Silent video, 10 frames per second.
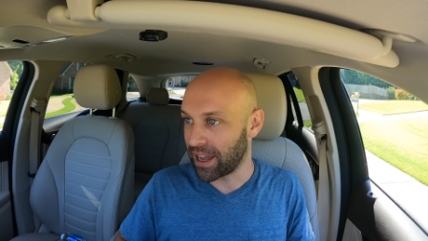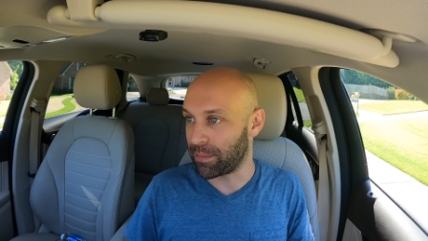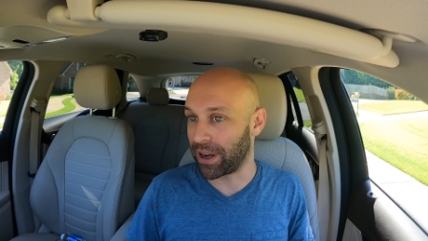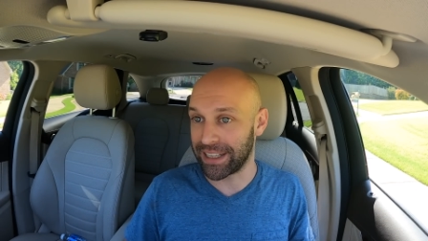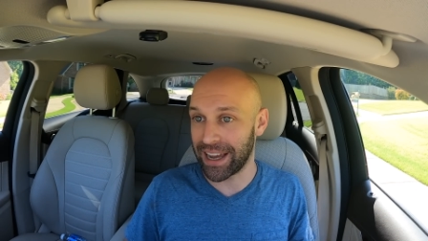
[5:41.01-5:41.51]

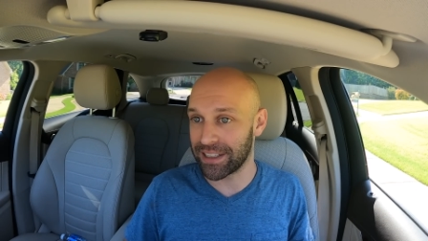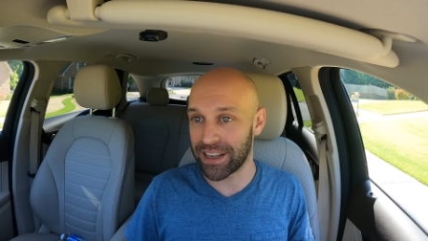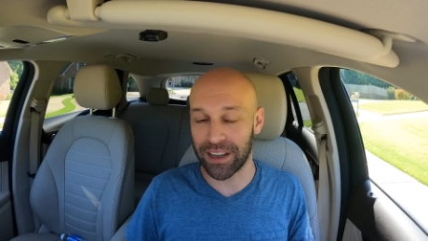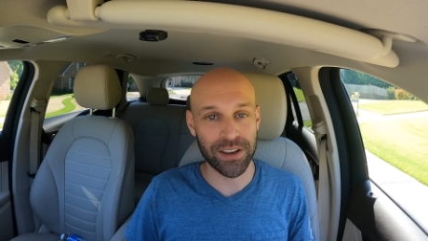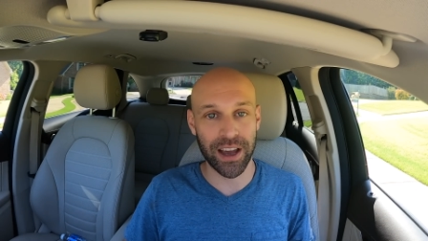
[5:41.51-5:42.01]
at my dad's
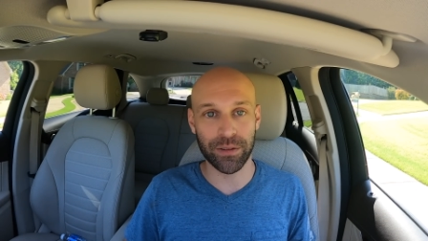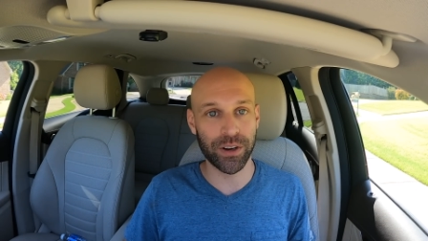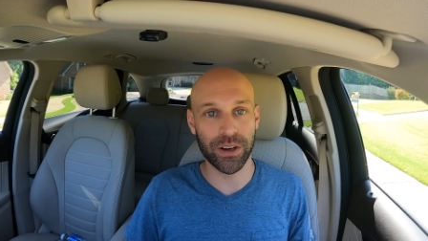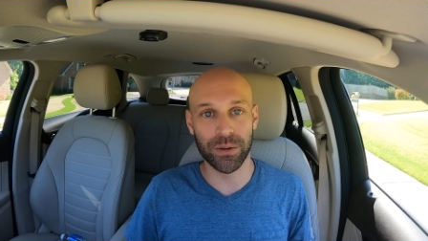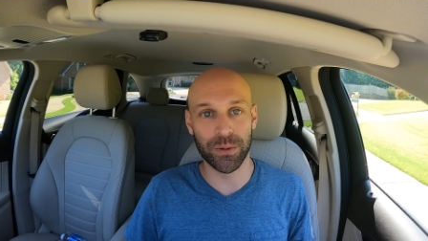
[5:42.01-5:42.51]
house. I don't
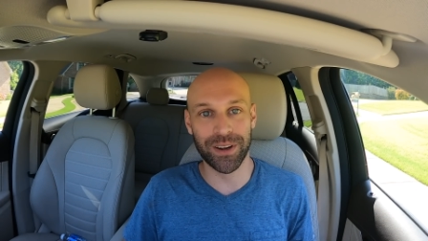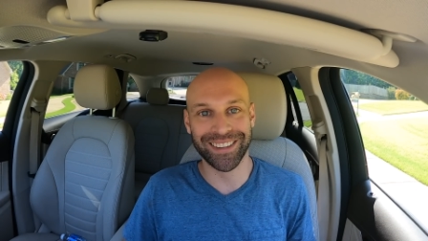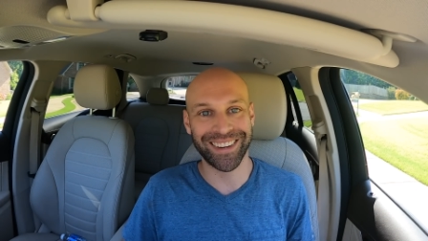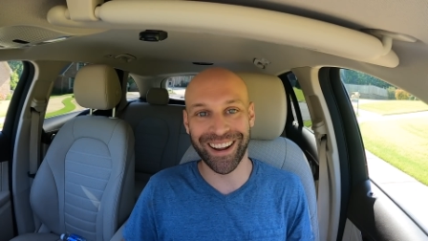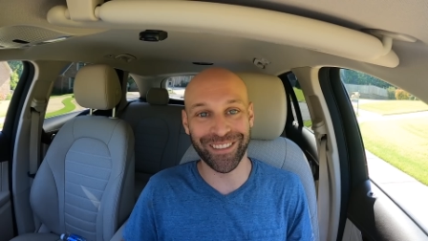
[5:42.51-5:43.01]
know
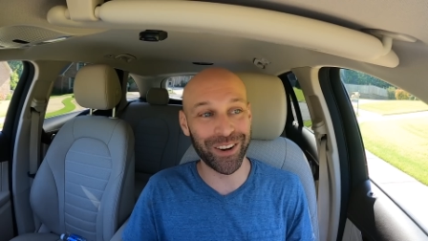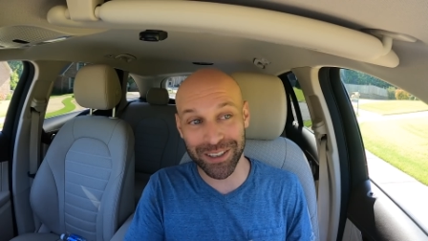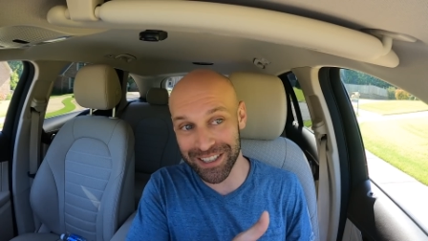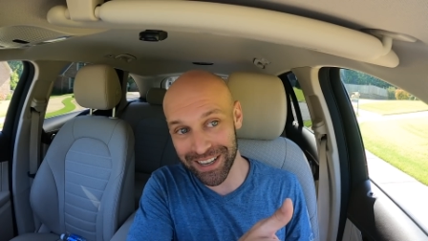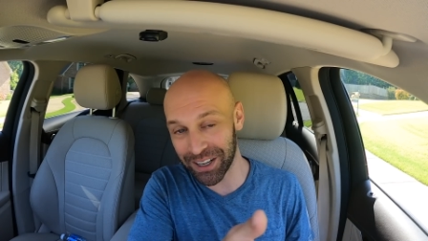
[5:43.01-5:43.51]

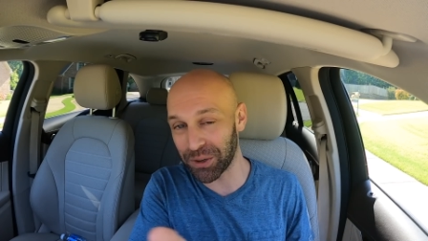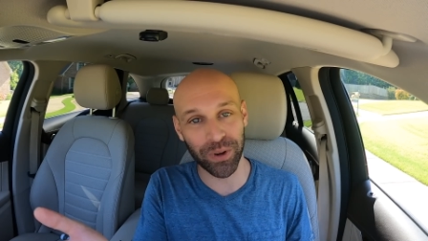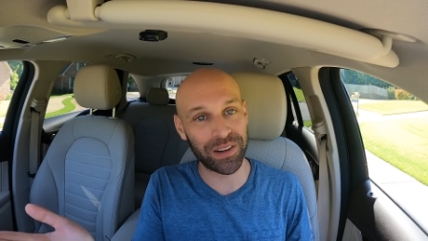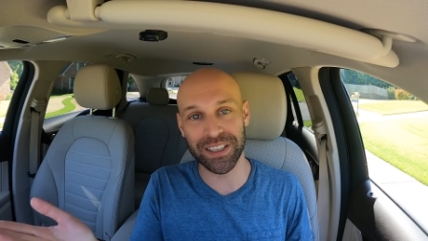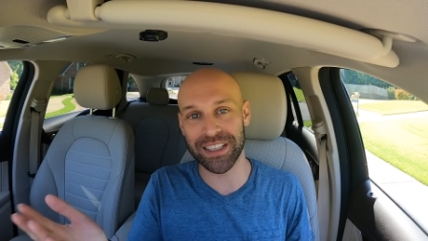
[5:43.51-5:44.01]
a single
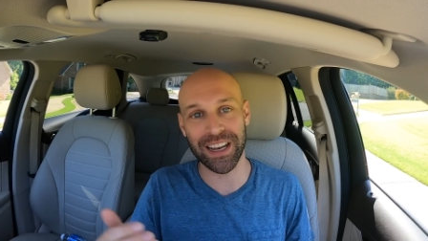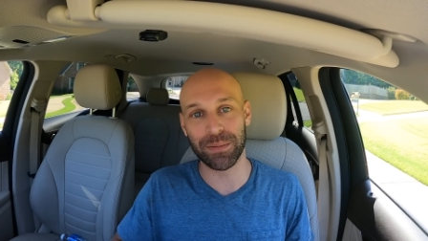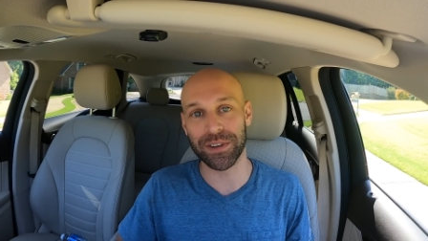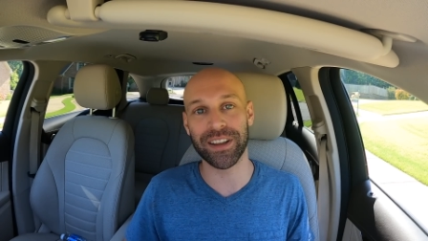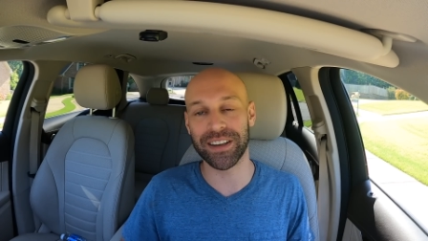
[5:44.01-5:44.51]
one of these
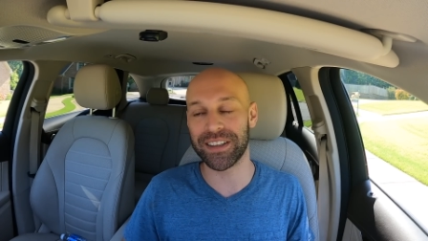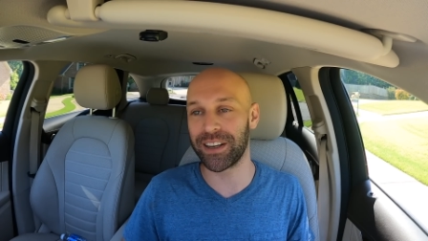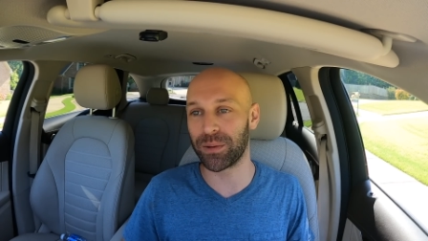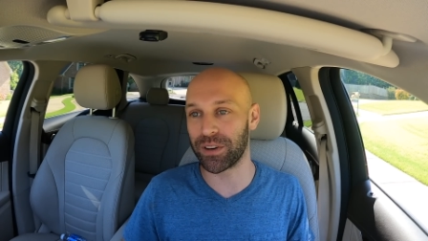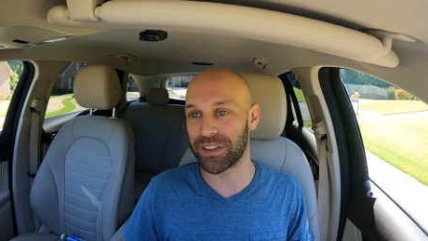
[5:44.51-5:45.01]
neighbors, not a
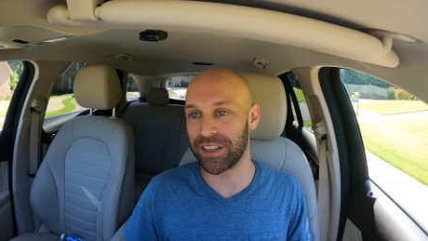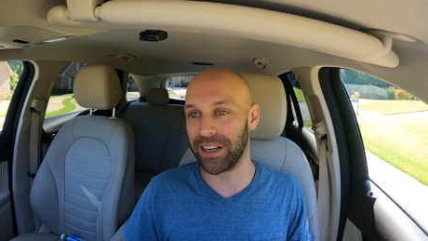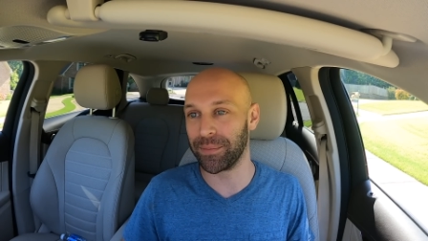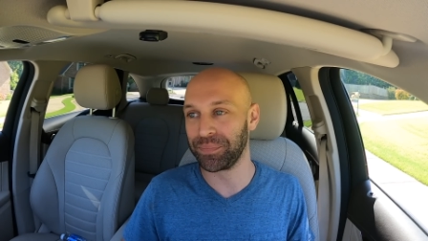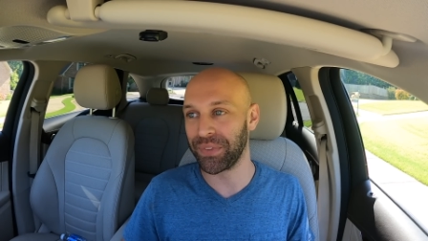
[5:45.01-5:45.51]
single person here.